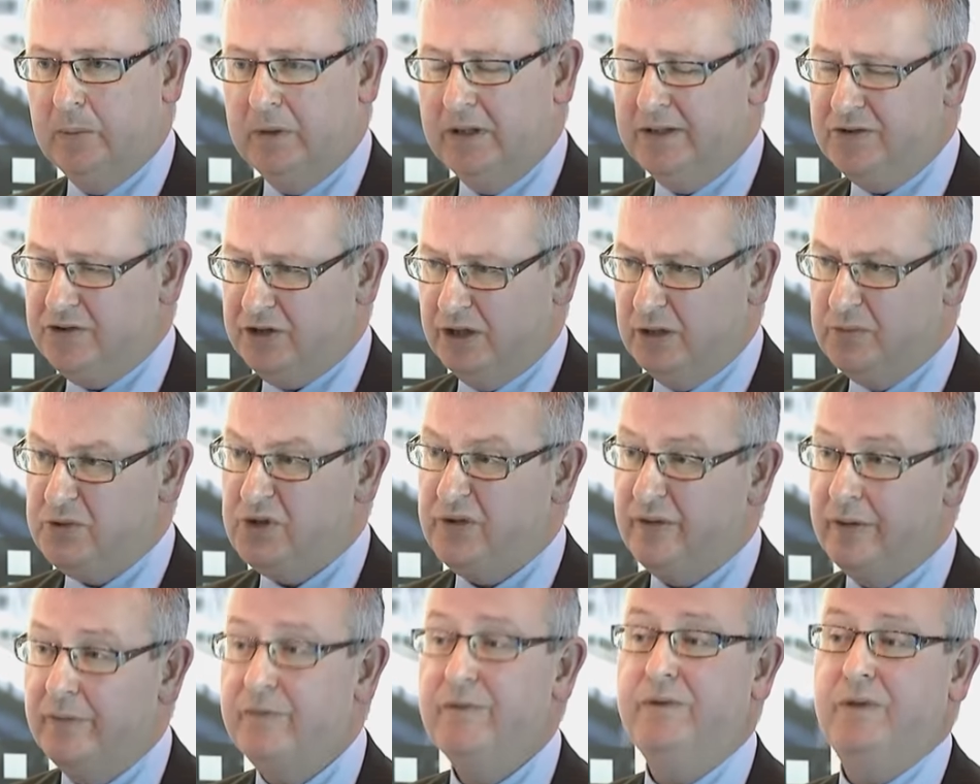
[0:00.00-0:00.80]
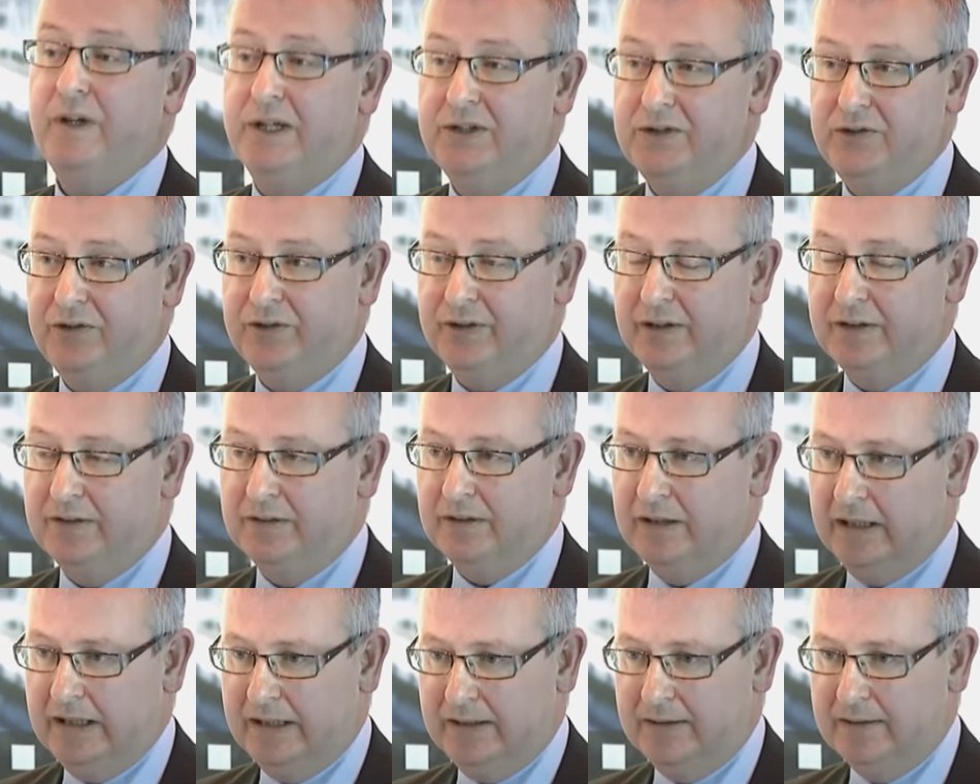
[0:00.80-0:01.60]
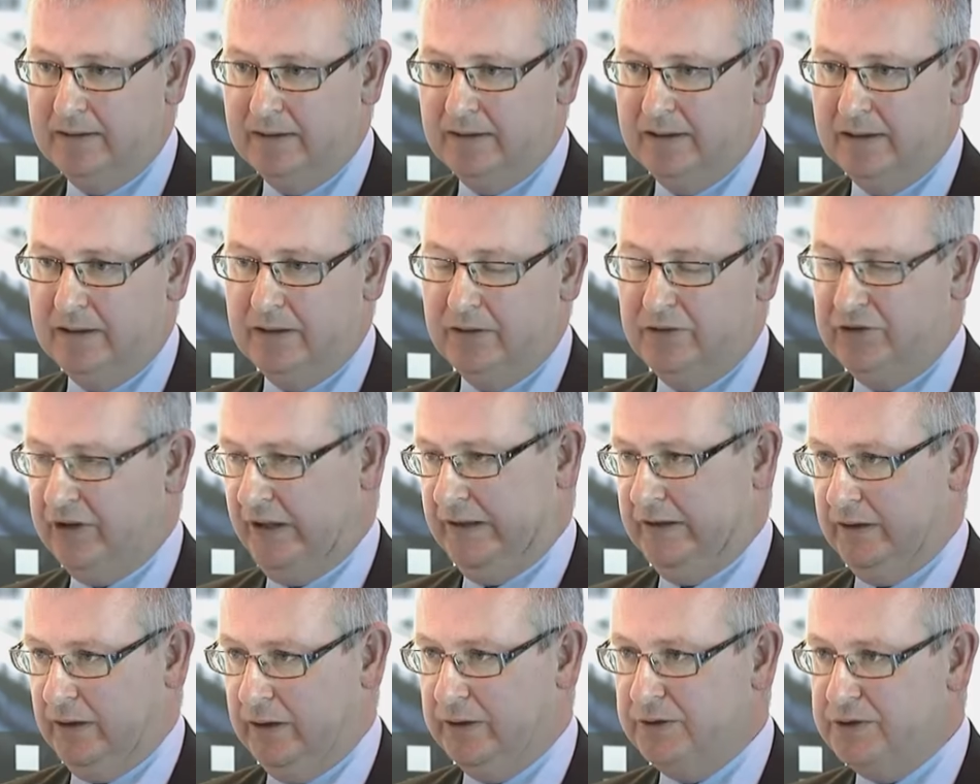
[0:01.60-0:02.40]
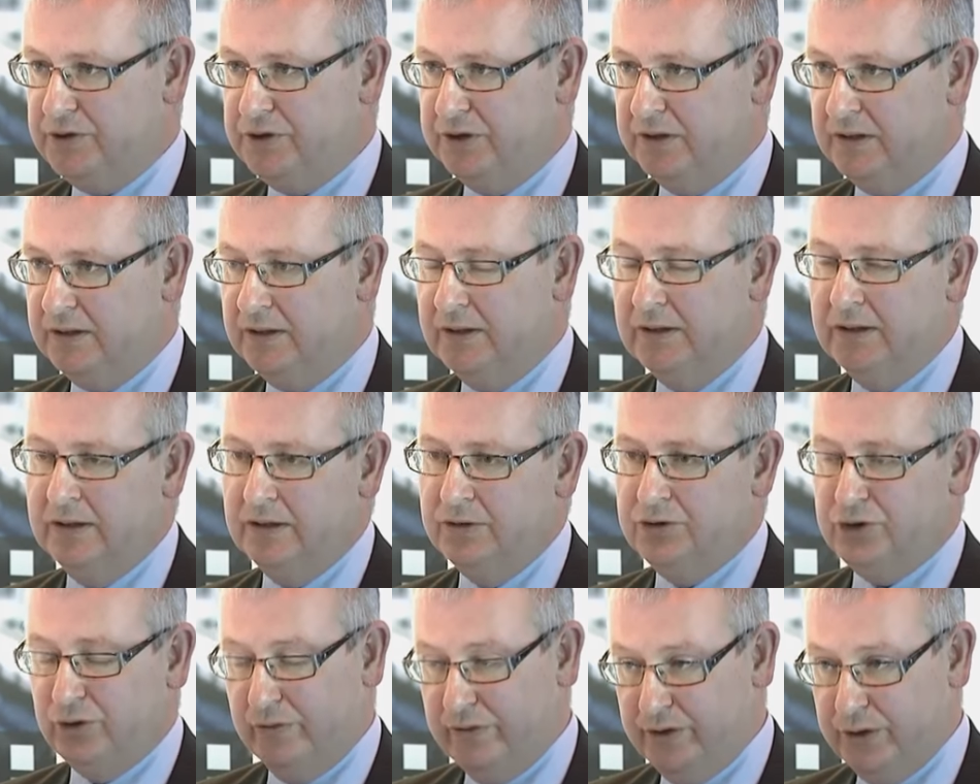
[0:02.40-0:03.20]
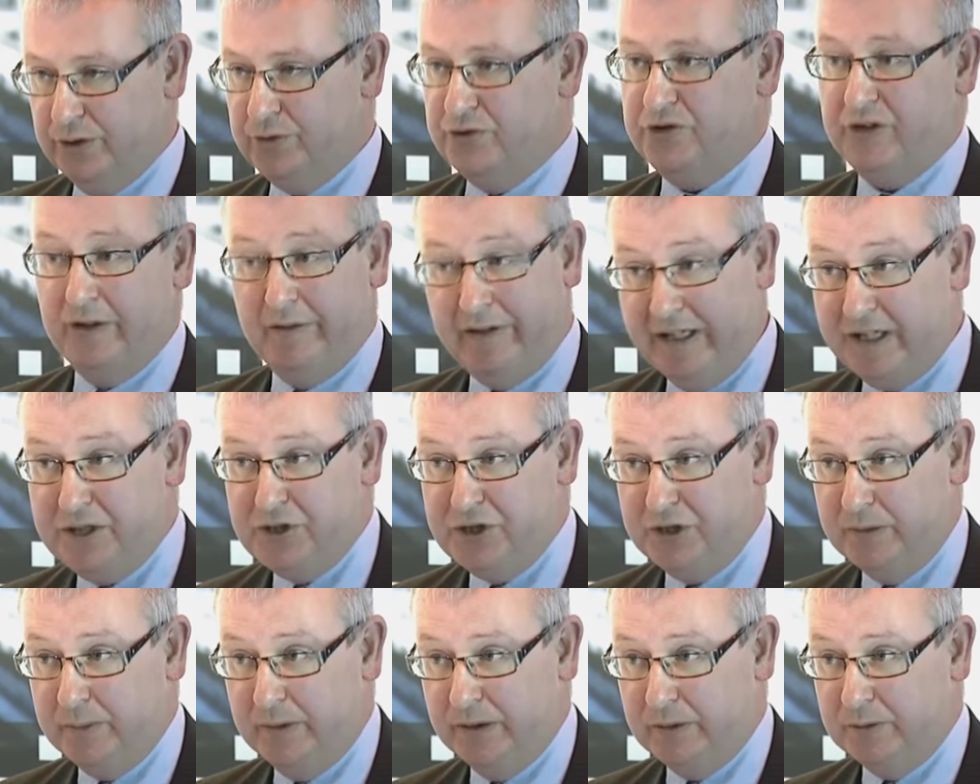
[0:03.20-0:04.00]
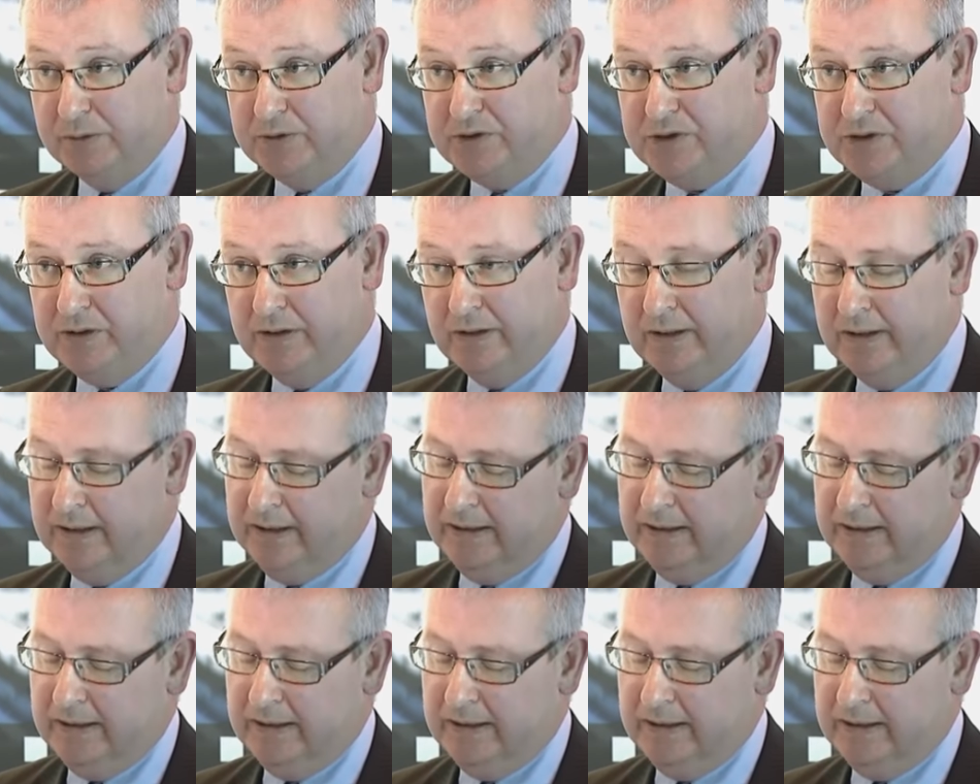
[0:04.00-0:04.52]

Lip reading: in terms of investing in technology to reduce their energy bills.